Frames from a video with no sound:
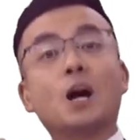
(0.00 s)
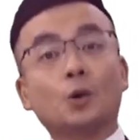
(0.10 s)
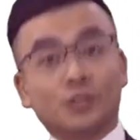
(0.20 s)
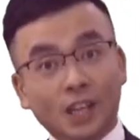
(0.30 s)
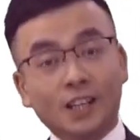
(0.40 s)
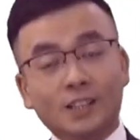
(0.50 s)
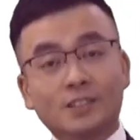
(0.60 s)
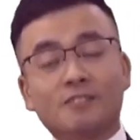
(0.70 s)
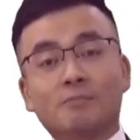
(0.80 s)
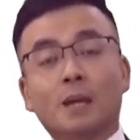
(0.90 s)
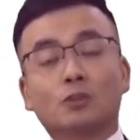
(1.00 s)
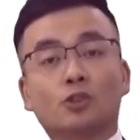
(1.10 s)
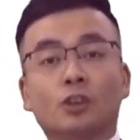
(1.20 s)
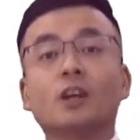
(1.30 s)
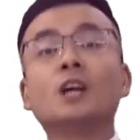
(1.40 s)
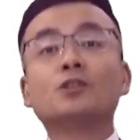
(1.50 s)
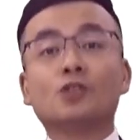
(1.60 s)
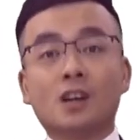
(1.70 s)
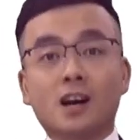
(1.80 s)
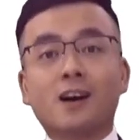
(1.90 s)
alternative measure
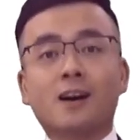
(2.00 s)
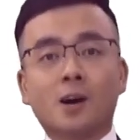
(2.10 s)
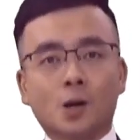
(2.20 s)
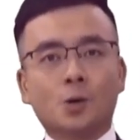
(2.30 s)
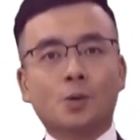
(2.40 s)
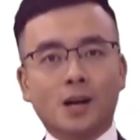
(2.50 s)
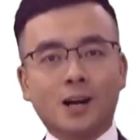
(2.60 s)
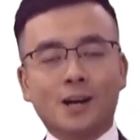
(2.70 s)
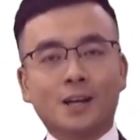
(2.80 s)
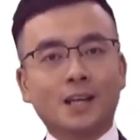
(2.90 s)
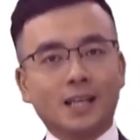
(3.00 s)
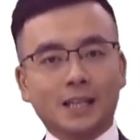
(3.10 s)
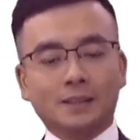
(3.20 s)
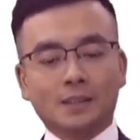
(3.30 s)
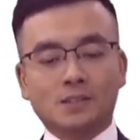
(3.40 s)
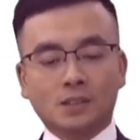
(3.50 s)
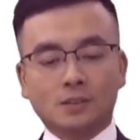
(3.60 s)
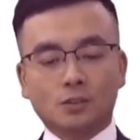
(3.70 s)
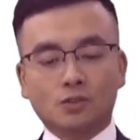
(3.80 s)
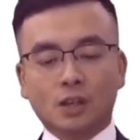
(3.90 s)
to ROI in this
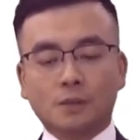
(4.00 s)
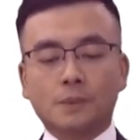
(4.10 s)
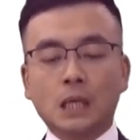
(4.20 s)
industry.